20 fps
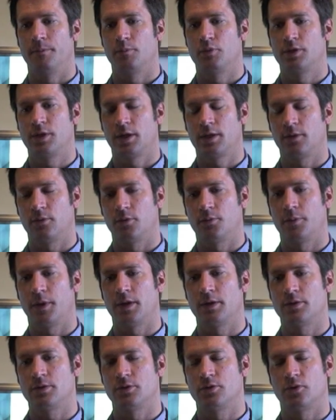particularly with
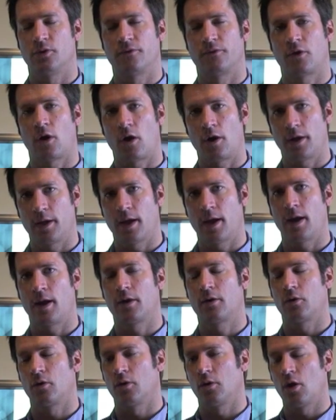patients who have
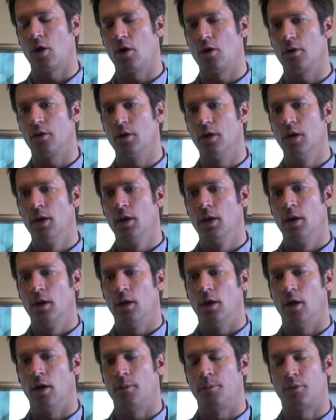cardiac or lung
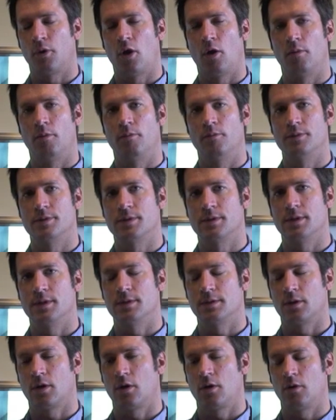problems.
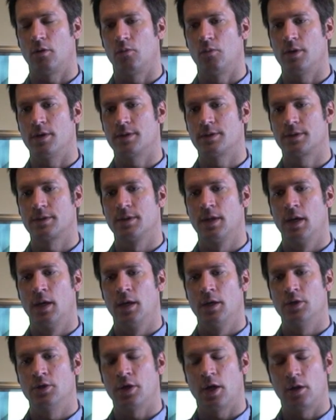These are risks.
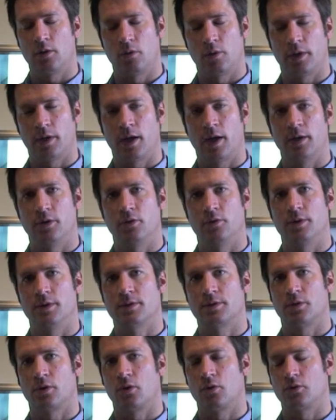Generally, I do
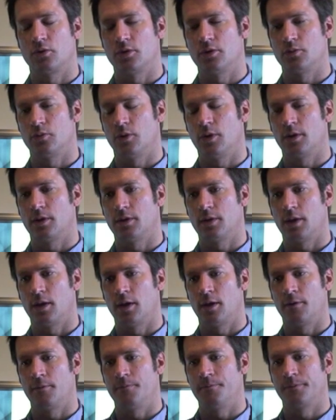these surgeries with
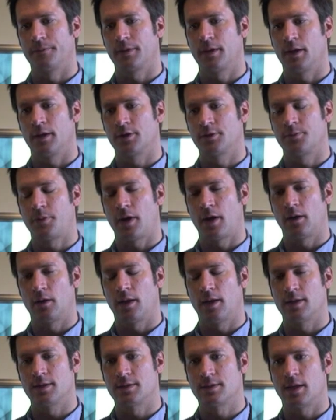a spinal
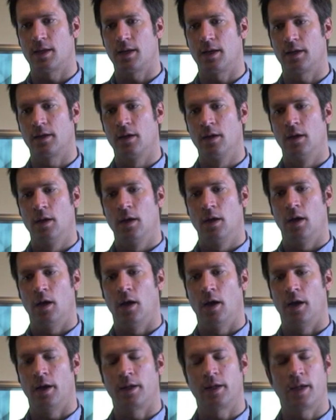anesthetic.
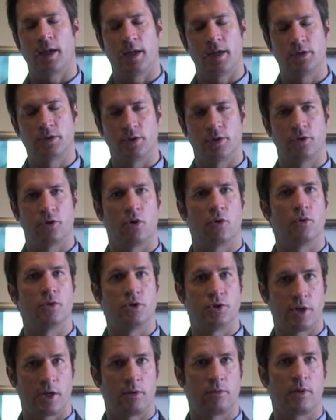Occasionally, though, a
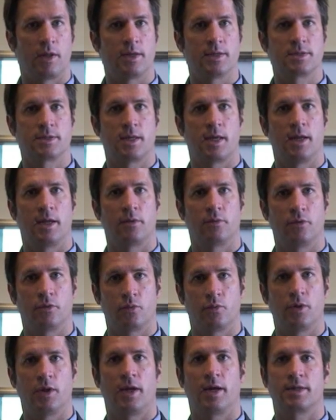general anesthetic
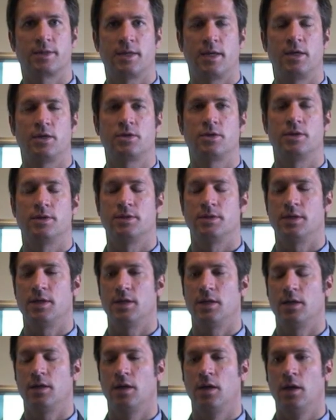with relaxation is
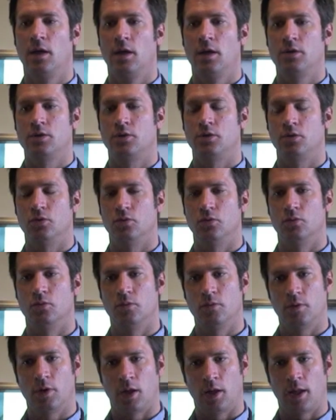needed to
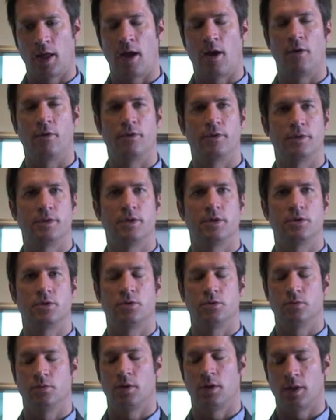allow the
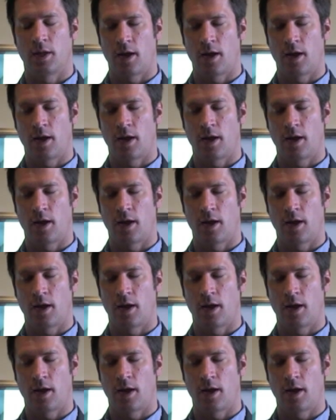tissue,